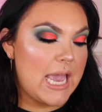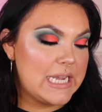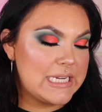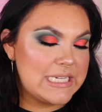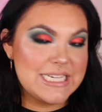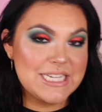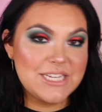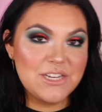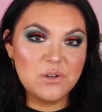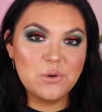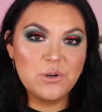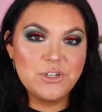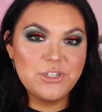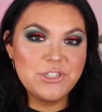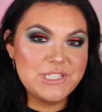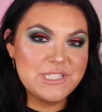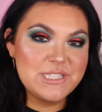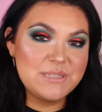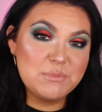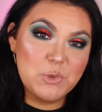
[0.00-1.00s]
I did order
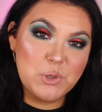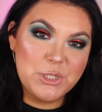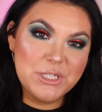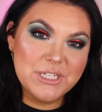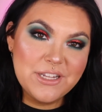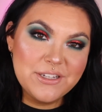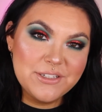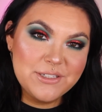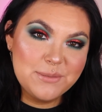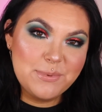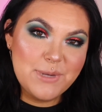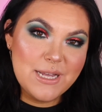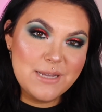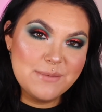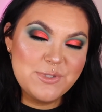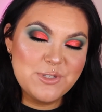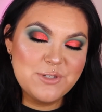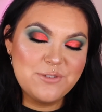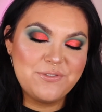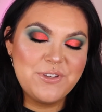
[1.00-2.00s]
some more
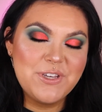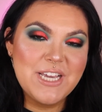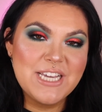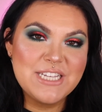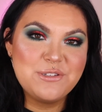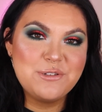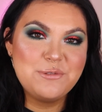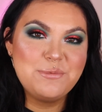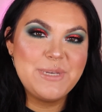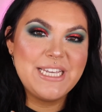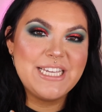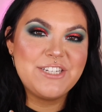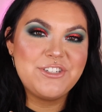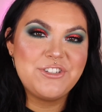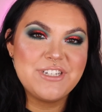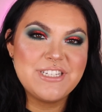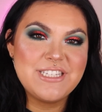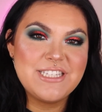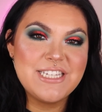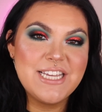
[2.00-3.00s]
ColourPop, so if you guys would be
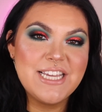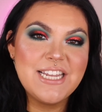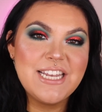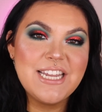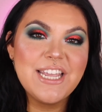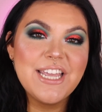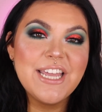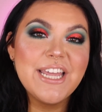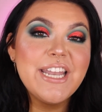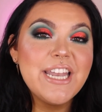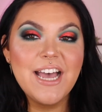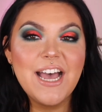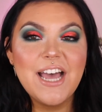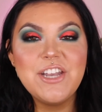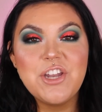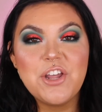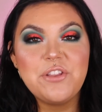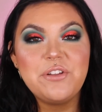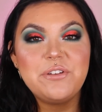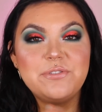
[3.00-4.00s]
interested in
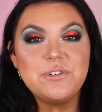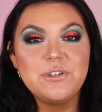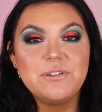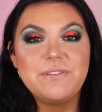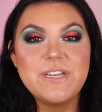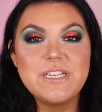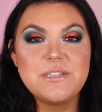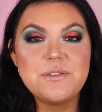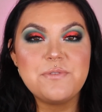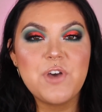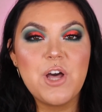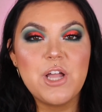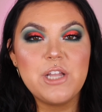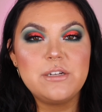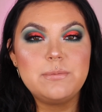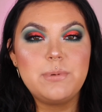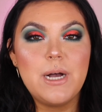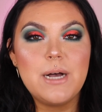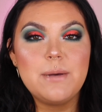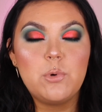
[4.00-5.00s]
another full face of
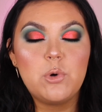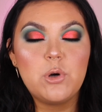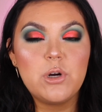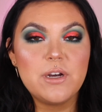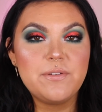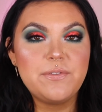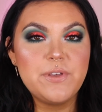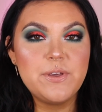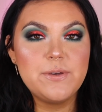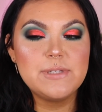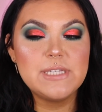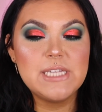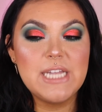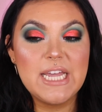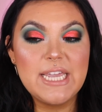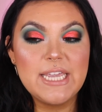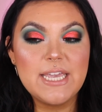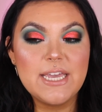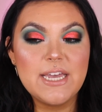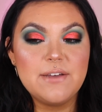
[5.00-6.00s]
ColourPop, or if you would
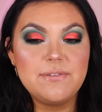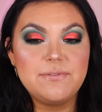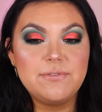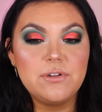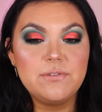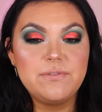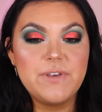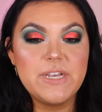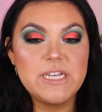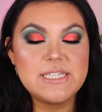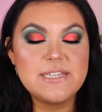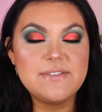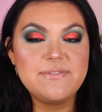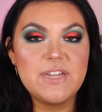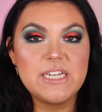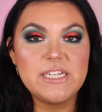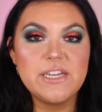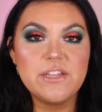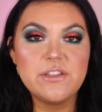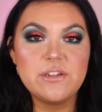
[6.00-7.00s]
like a full face of
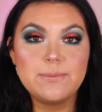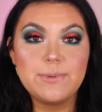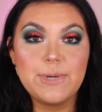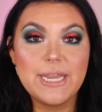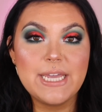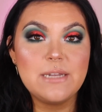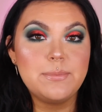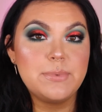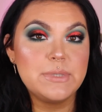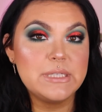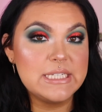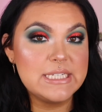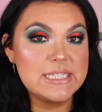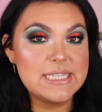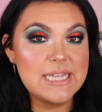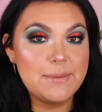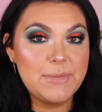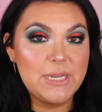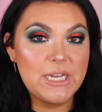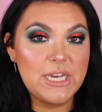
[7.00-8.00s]
any other brand, please
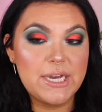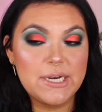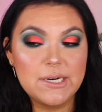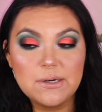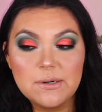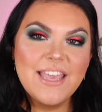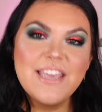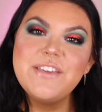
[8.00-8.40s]
let me know.